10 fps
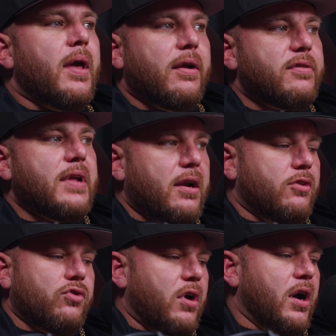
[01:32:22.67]
There's not a
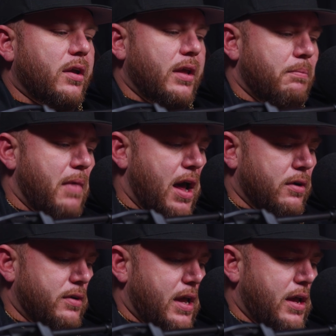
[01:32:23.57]
drug in
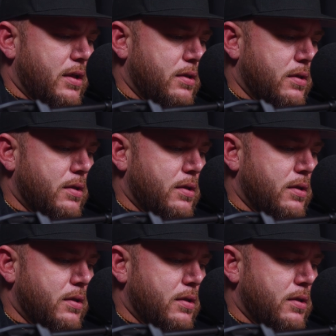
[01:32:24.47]
modern day